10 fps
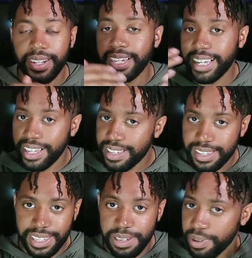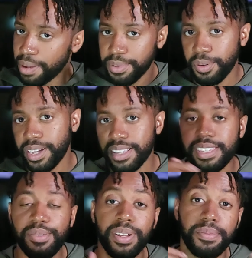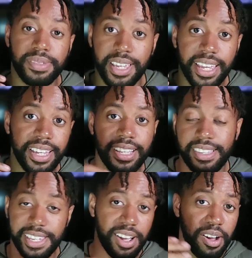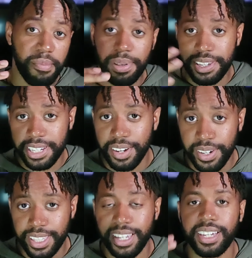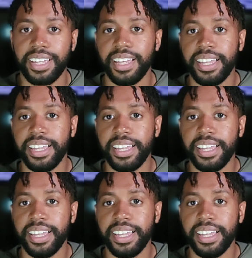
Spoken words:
And again, just see what I'm doing and see what I'm saying and see how I'm pitching everything.